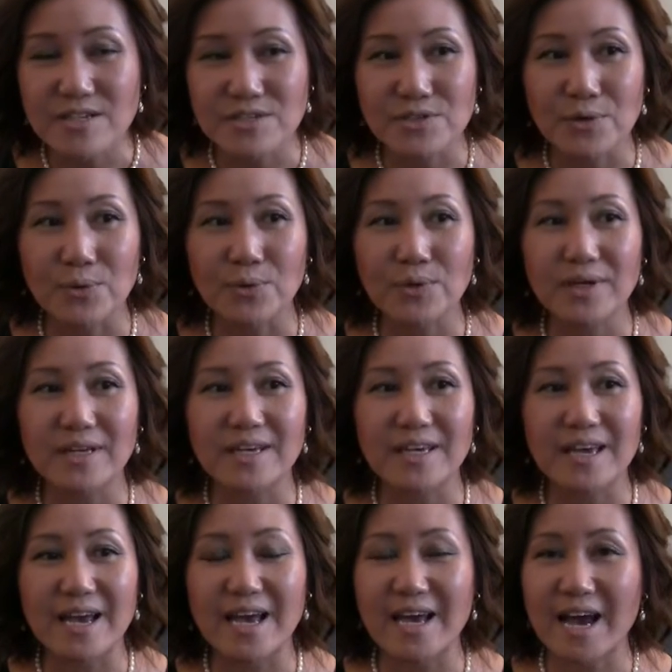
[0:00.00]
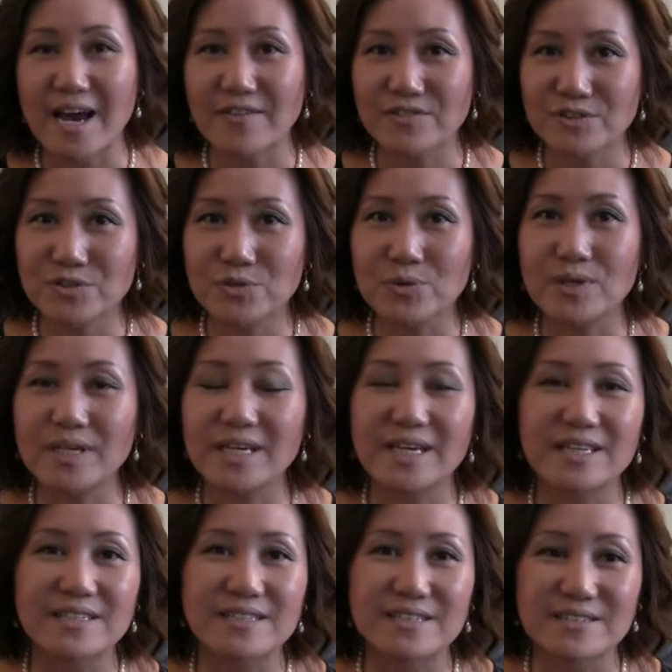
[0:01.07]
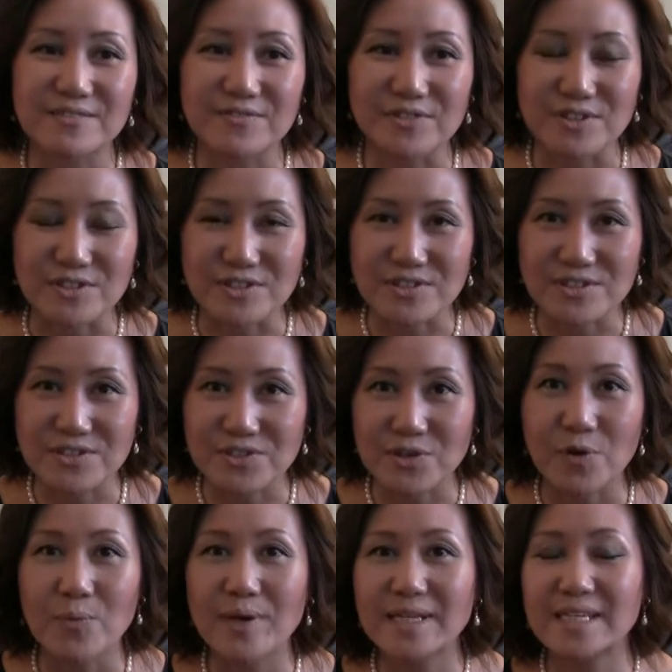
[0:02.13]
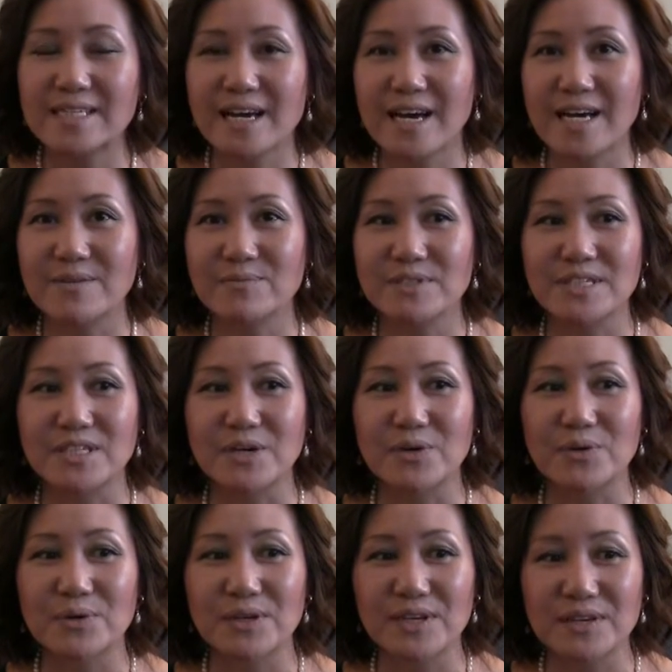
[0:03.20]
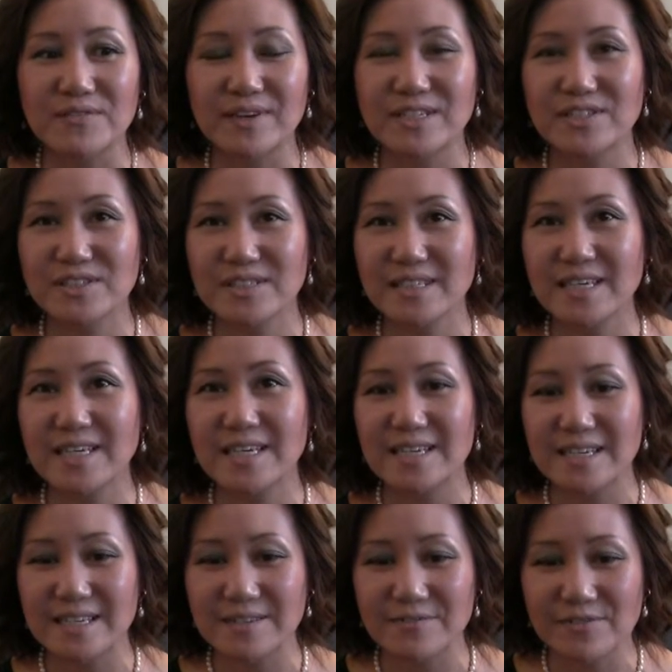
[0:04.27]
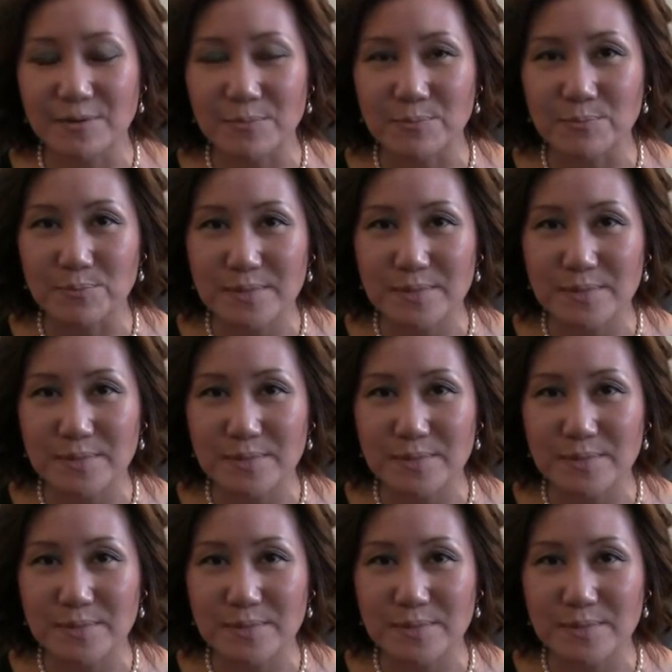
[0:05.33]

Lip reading: So after doing it for so many times, eventually from